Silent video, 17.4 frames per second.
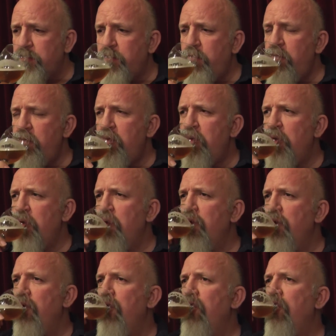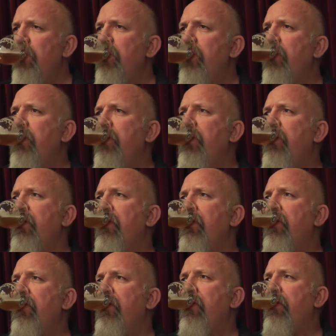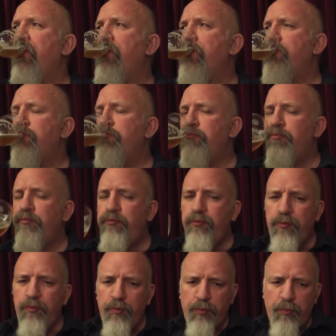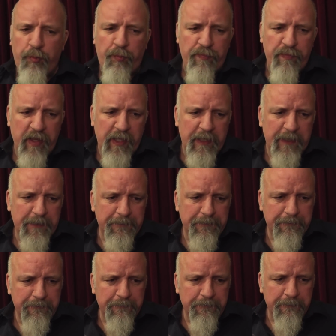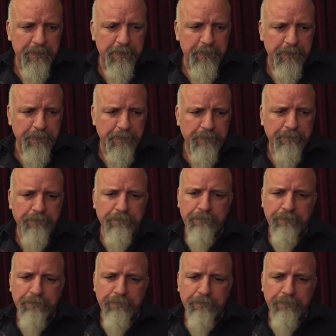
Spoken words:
No one is speaking in this clip.